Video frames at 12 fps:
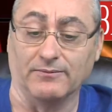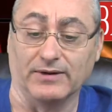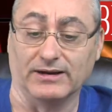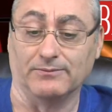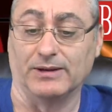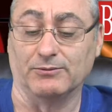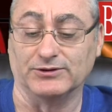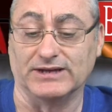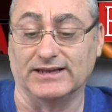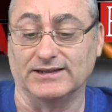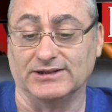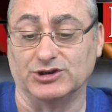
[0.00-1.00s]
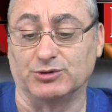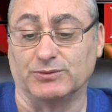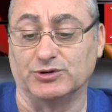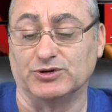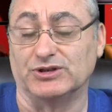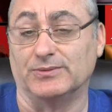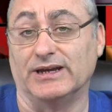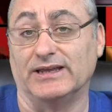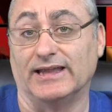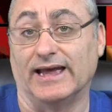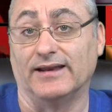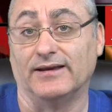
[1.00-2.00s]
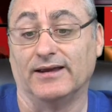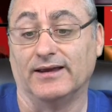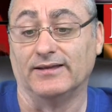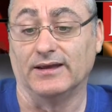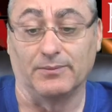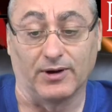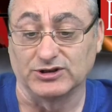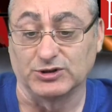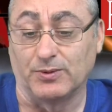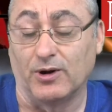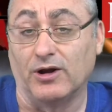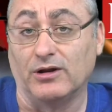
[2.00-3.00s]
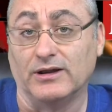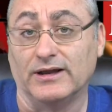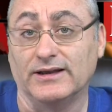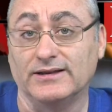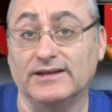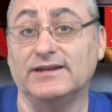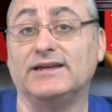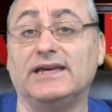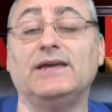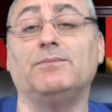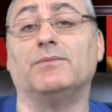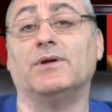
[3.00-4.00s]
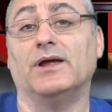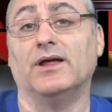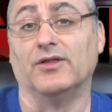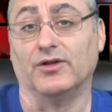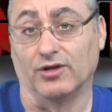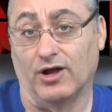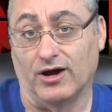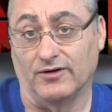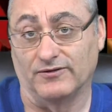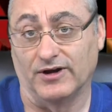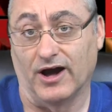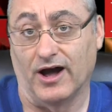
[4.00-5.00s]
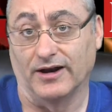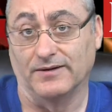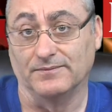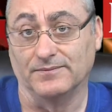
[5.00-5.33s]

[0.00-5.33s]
Many people take these scriptures to mean that the Apostle Paul didn't keep the law of God.